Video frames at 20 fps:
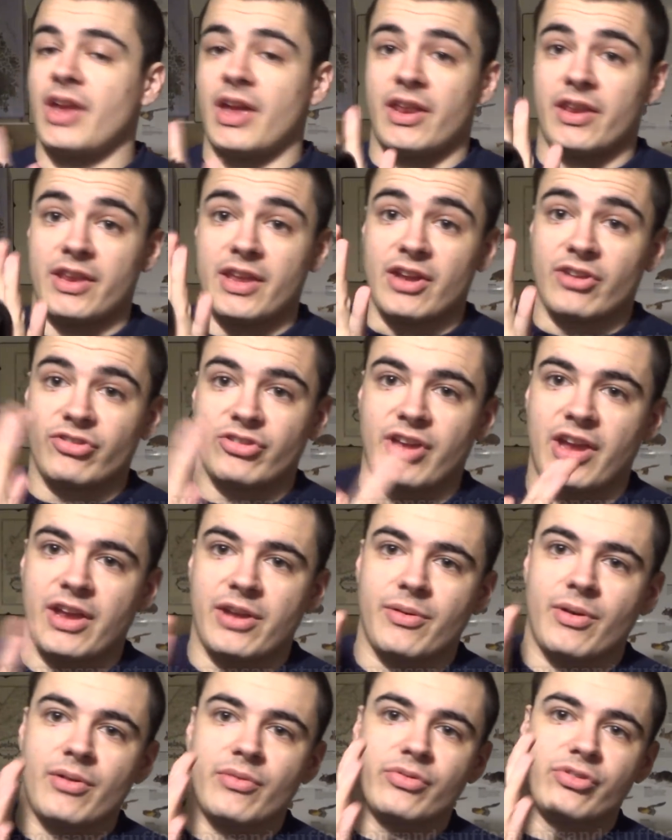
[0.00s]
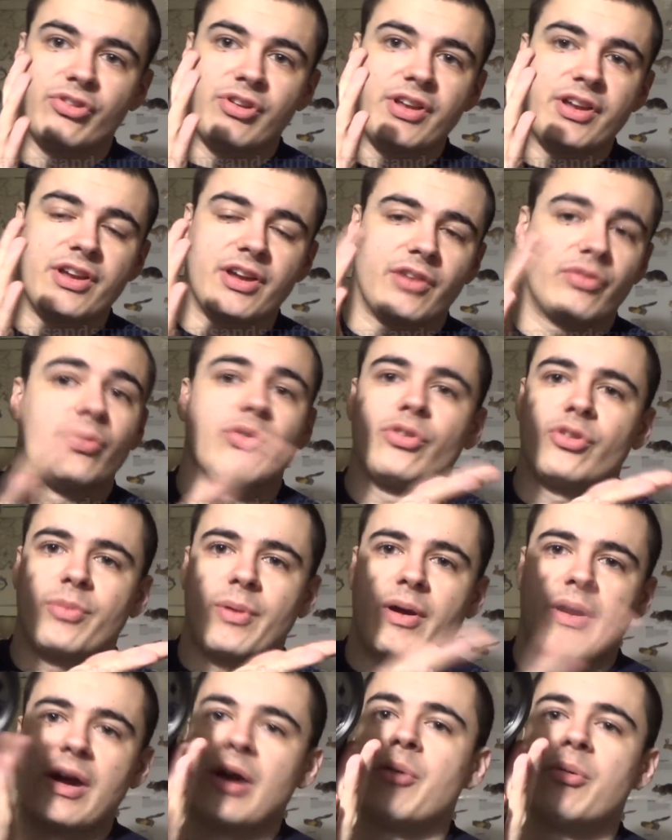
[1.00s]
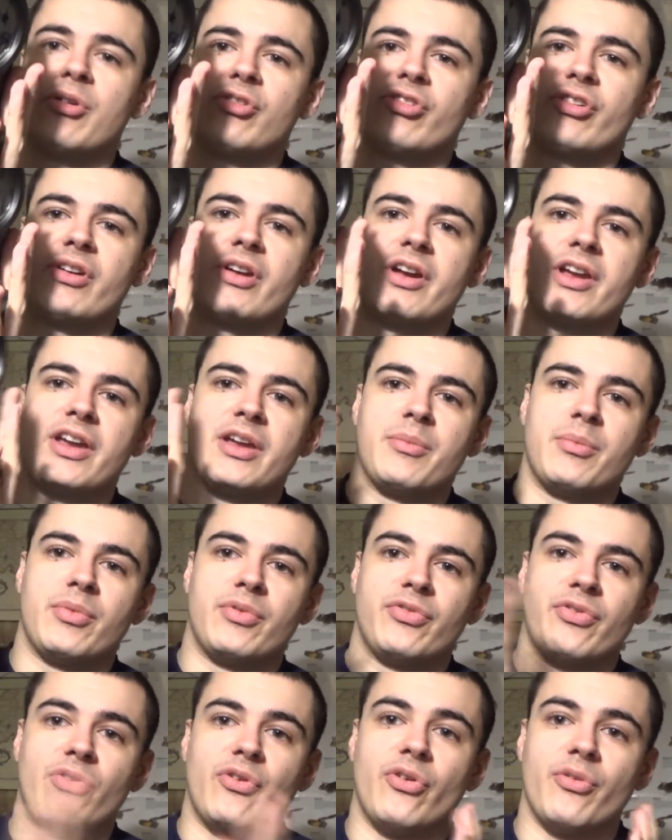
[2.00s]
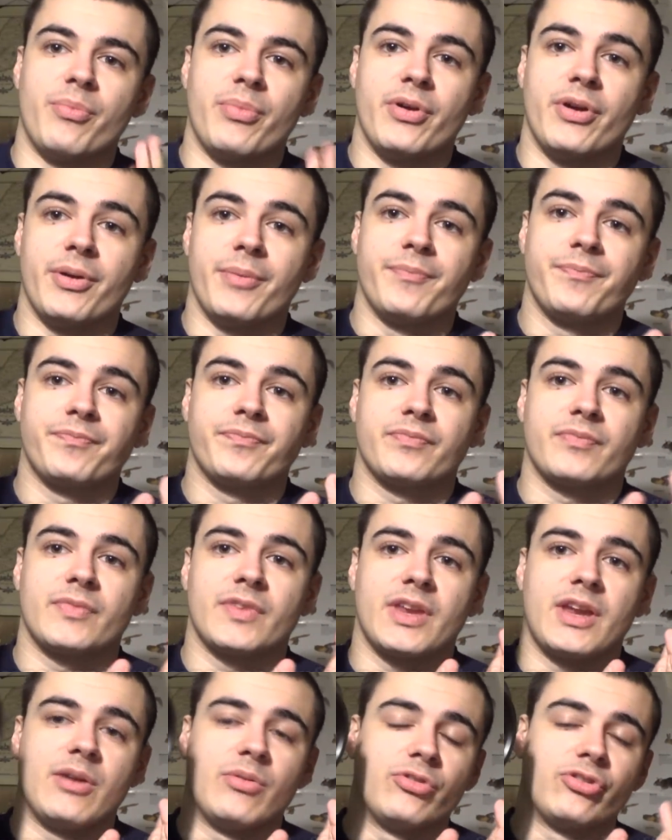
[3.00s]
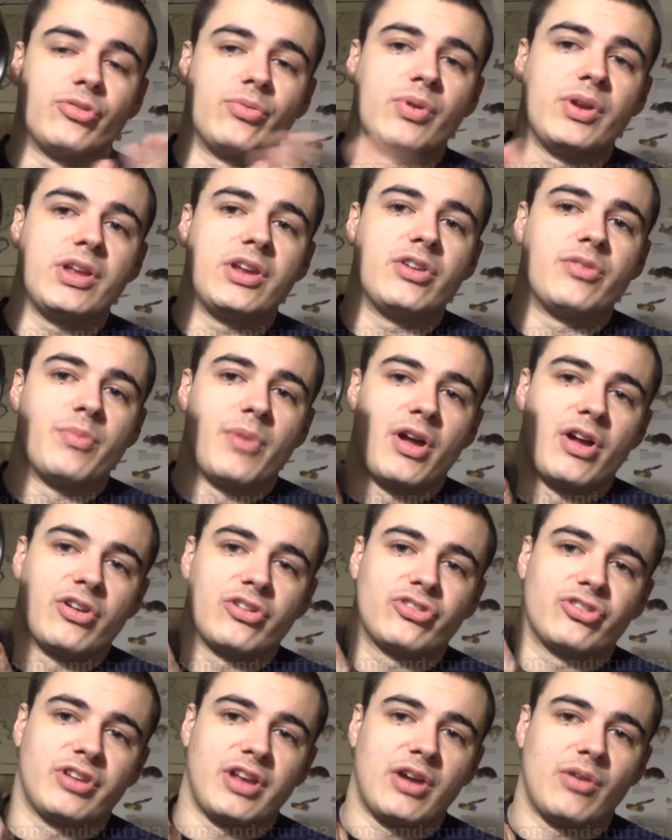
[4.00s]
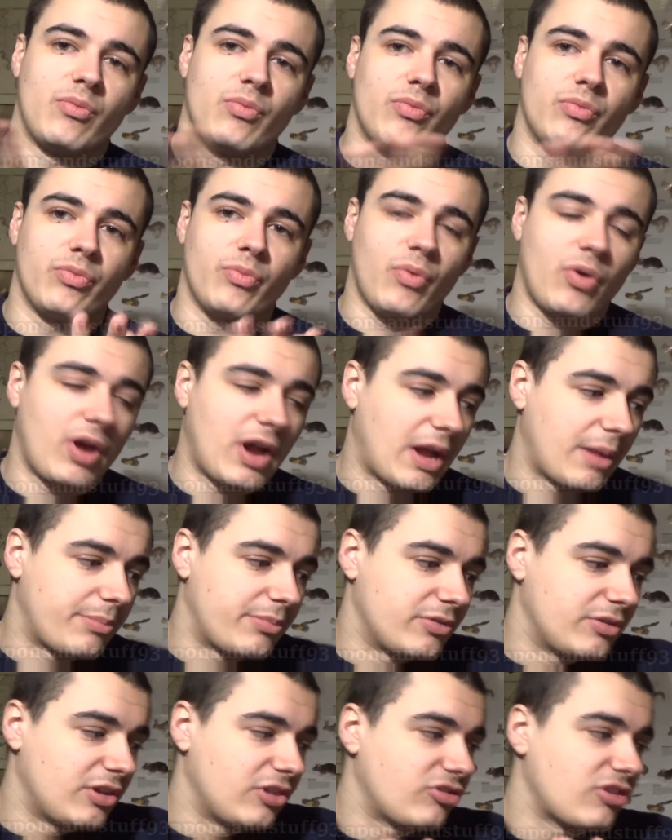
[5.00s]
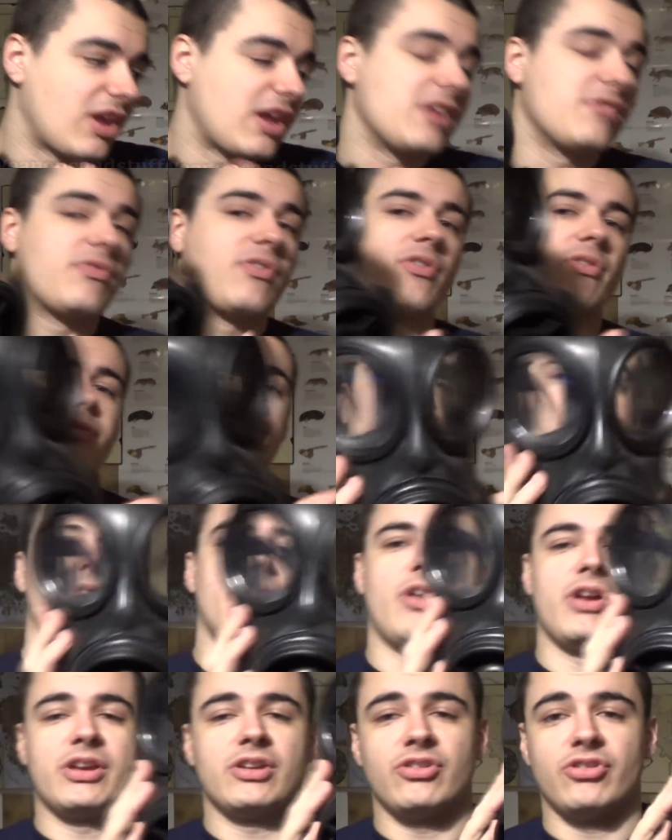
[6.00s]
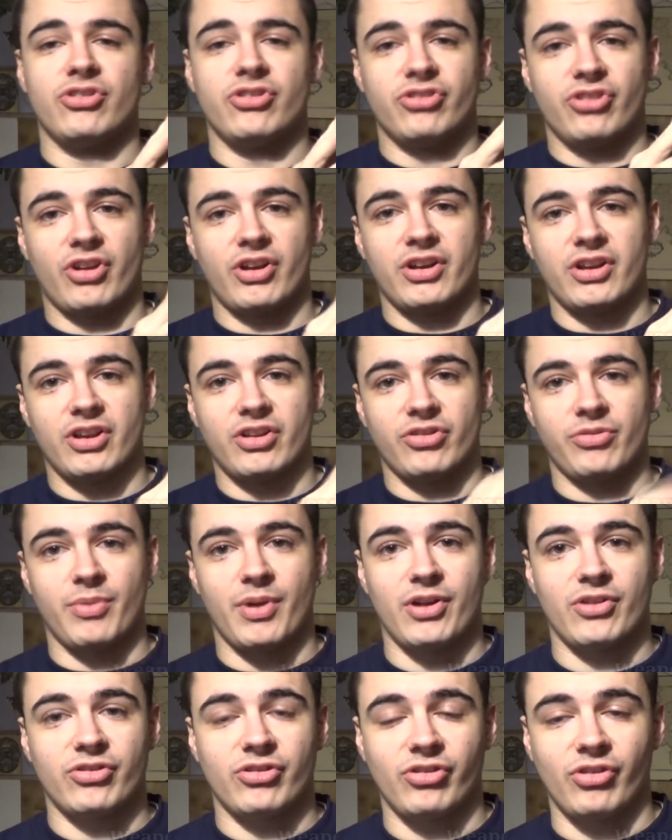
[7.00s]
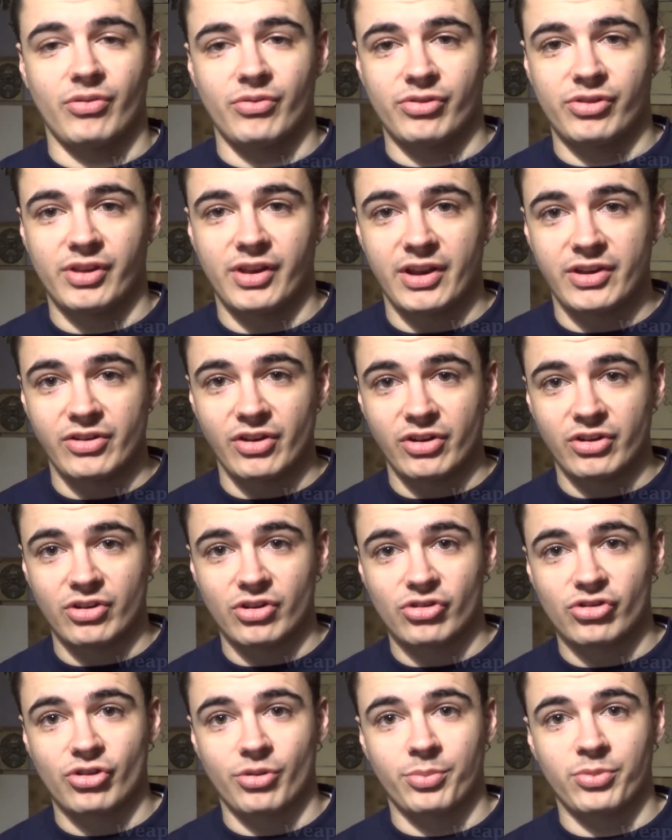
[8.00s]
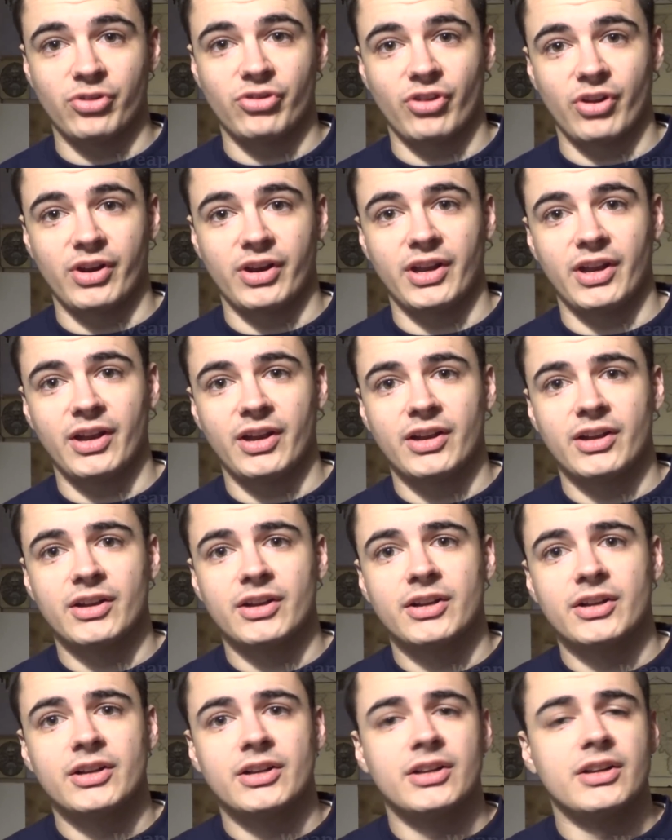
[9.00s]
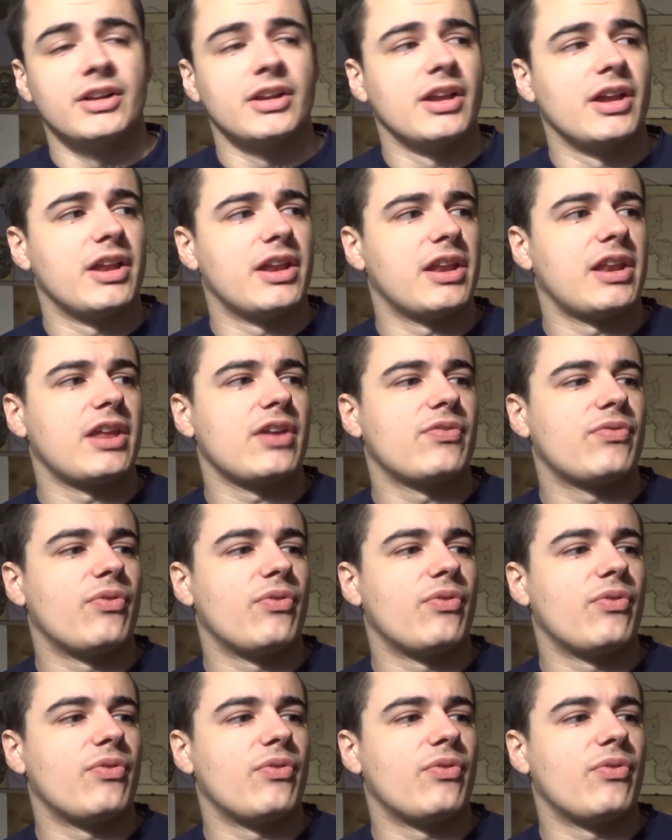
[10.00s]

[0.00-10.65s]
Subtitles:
yeah, the S10, obviously, I've talked about how much I like it before, but it was a really good mask. Now, what happened is Avon liked the design of this mask, because obviously they'd done a good job designing it. And then they